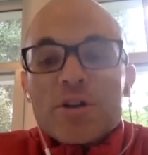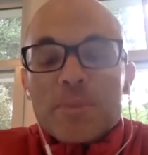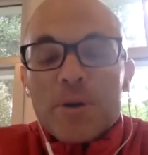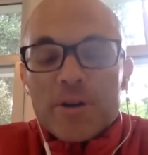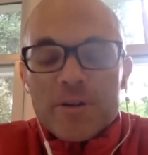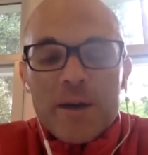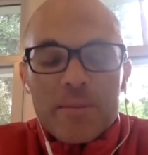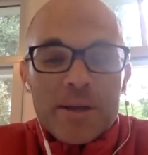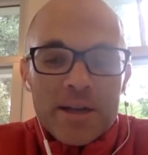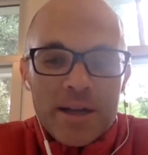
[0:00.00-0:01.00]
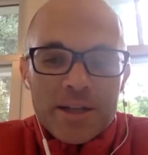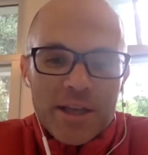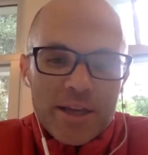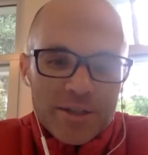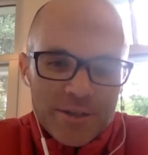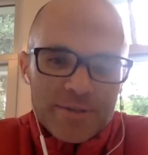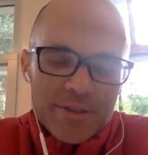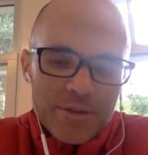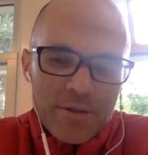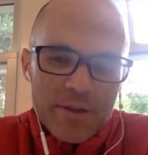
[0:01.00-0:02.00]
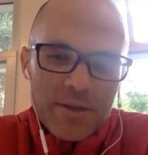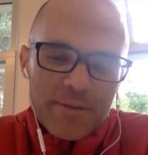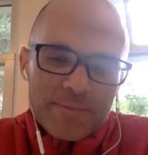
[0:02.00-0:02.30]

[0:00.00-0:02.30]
part about being in education, do you think?